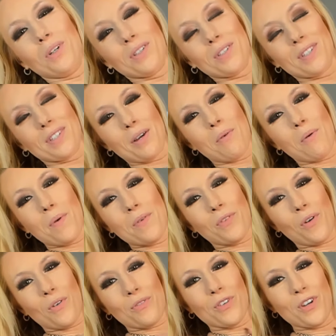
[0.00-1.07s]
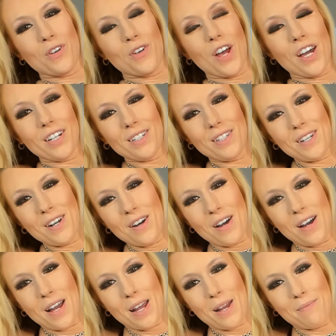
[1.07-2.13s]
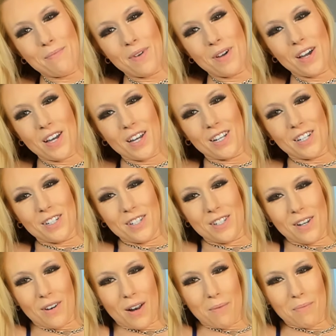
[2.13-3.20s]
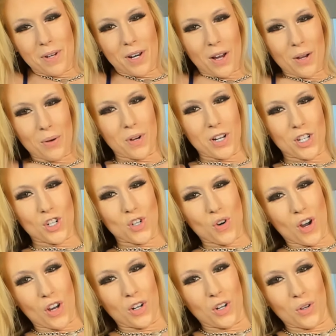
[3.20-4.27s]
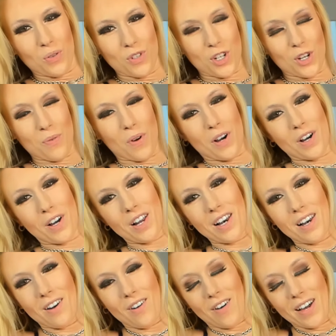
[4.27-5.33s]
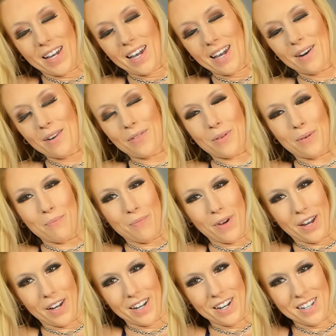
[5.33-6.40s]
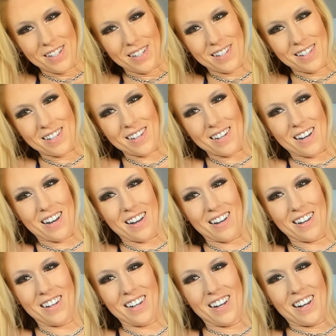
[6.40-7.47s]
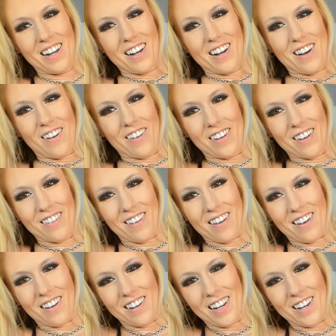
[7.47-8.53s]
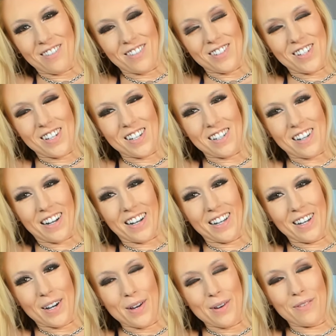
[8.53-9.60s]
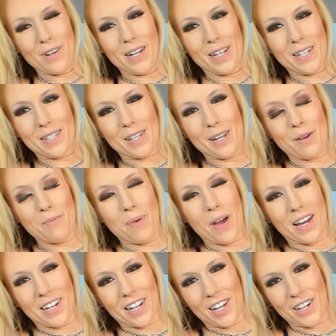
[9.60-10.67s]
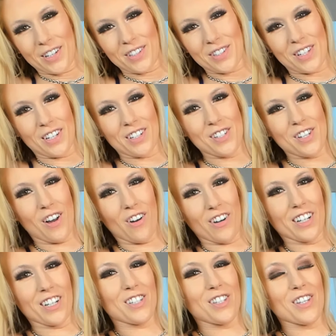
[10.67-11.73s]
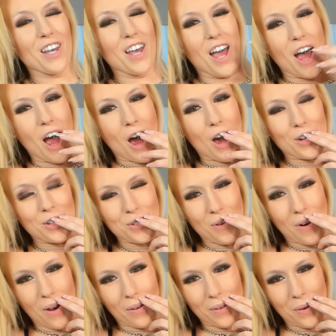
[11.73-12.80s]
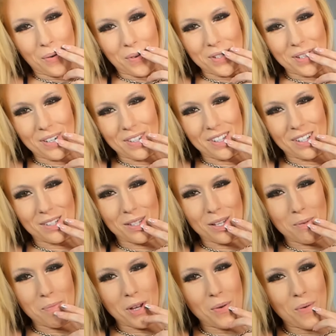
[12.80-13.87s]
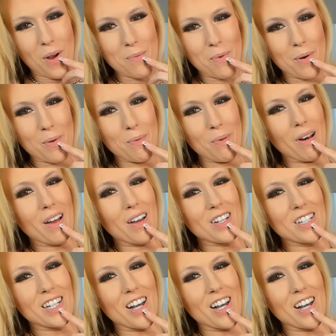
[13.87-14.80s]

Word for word: We'll see what we've got for you next time. Do let me know which triangles you are liking the most. I know that earlier on today I released a pantyhose and tights triangle, which I think is going to be quite popular.